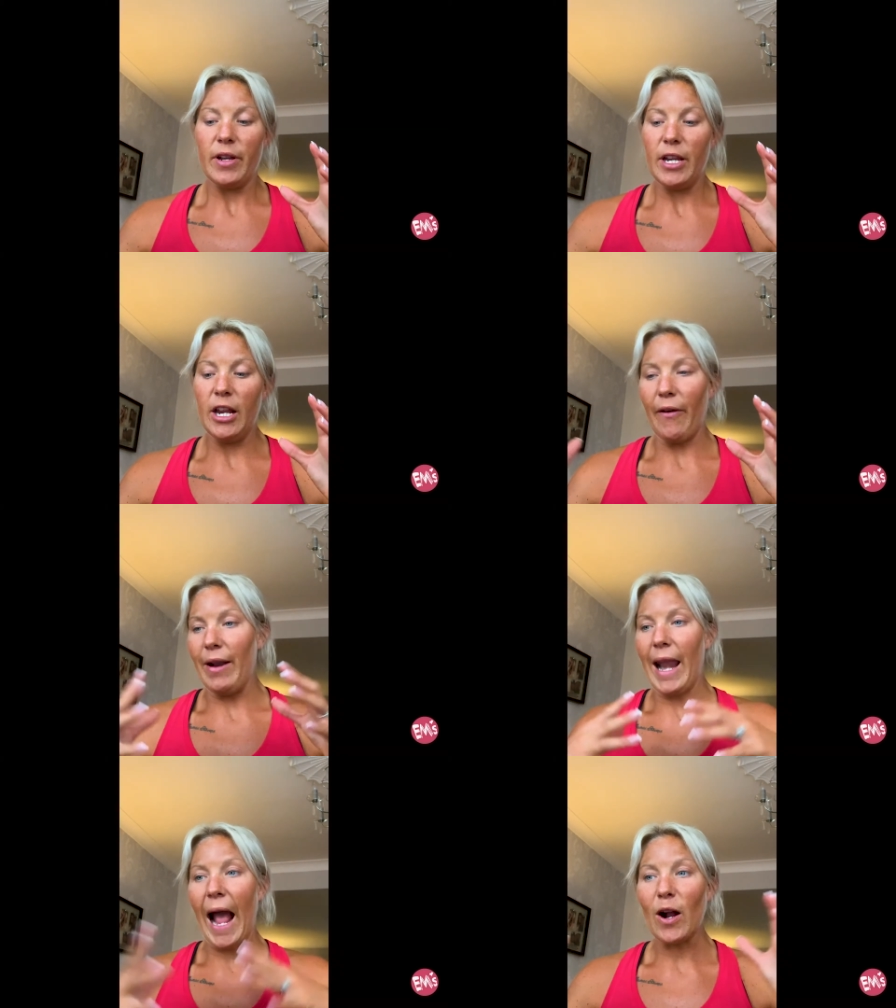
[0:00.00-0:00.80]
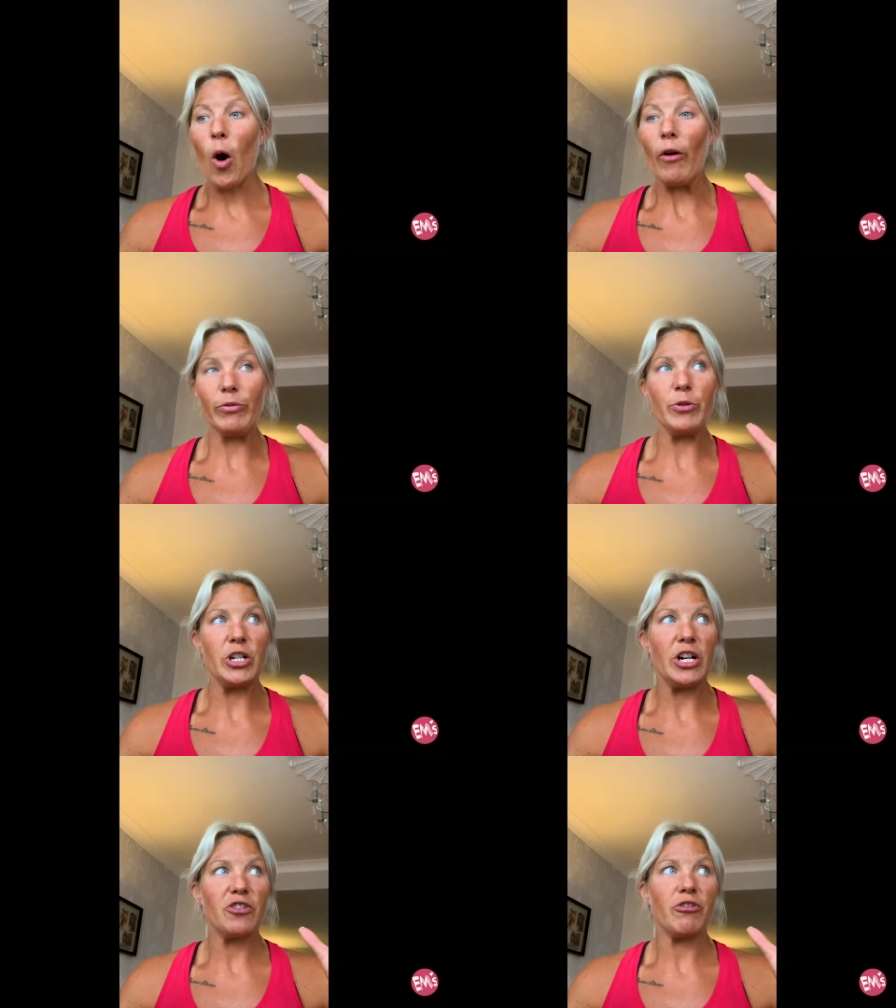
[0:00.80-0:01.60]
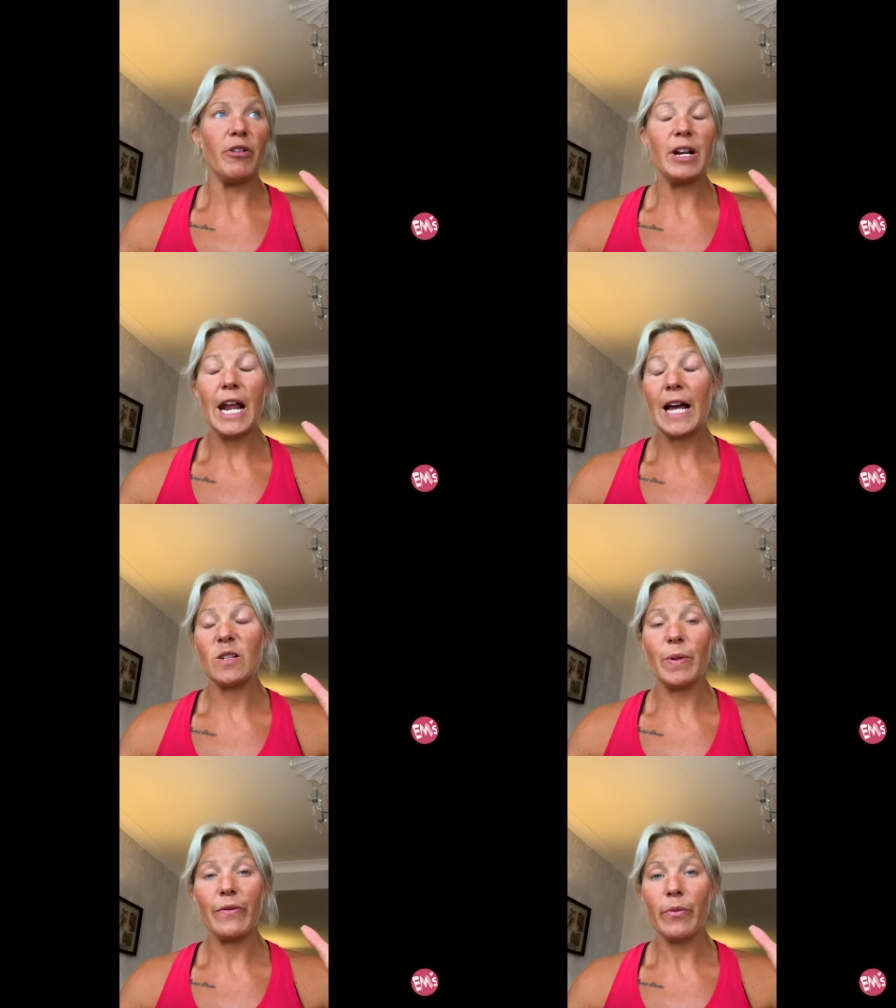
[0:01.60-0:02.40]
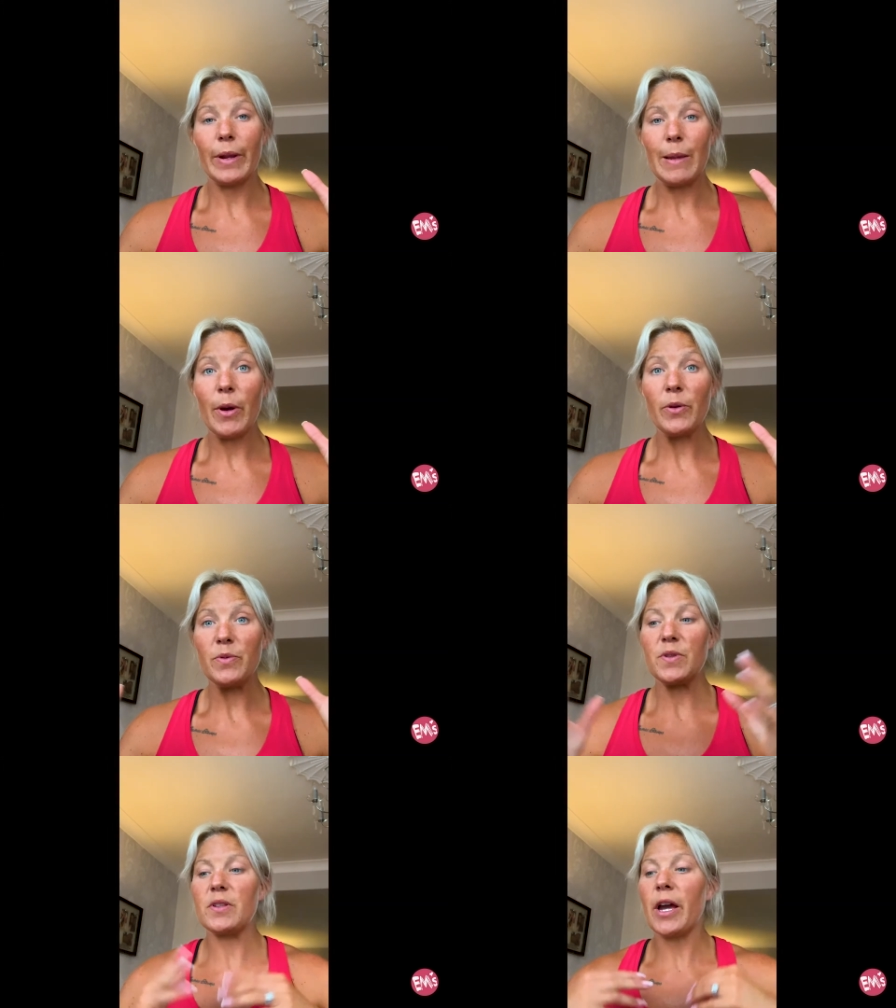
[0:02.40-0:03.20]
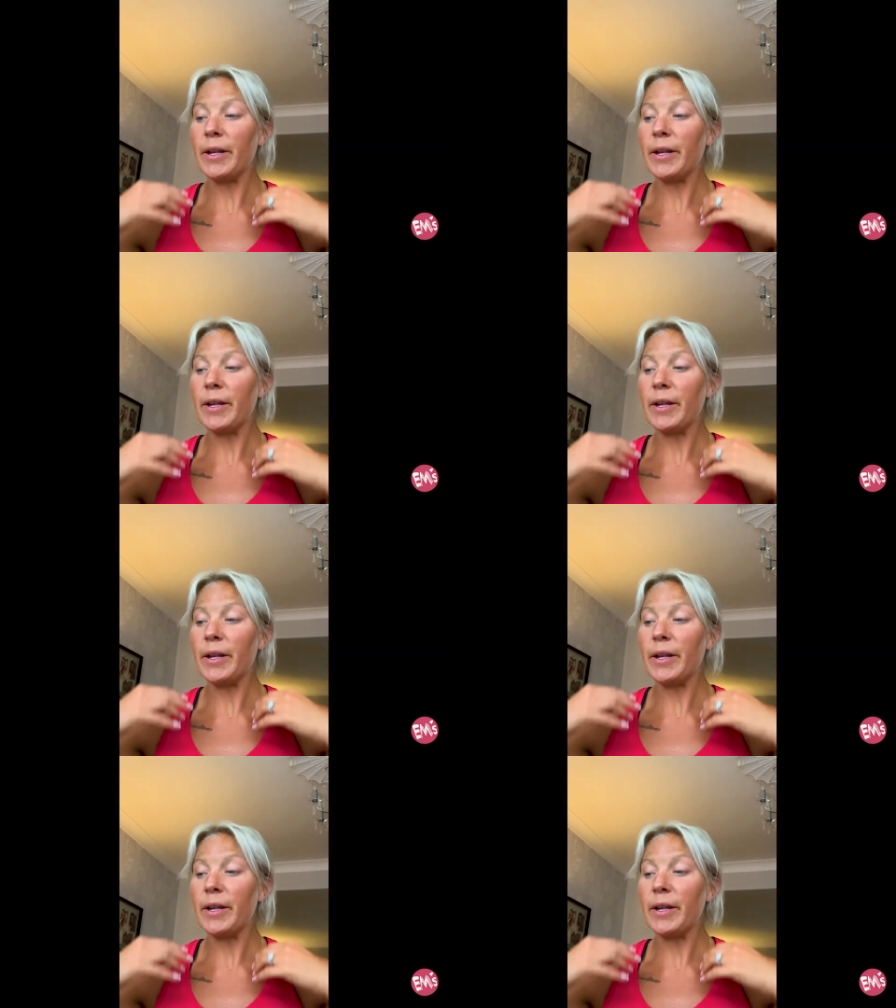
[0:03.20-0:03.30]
lack of progesterone and has been for many moons.